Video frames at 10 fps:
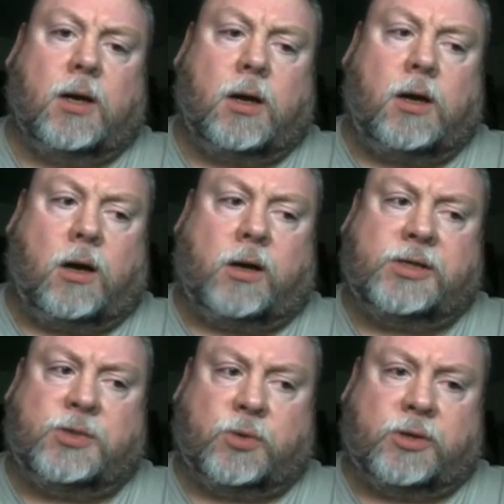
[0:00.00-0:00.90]

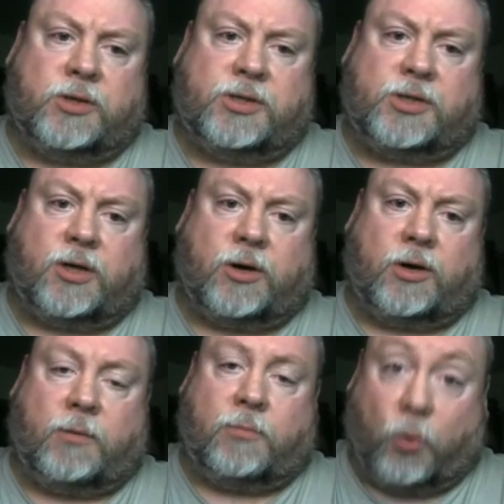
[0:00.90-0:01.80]
God's words are
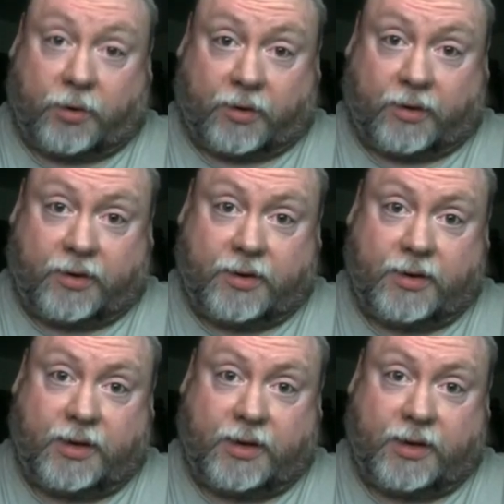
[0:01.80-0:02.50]
important.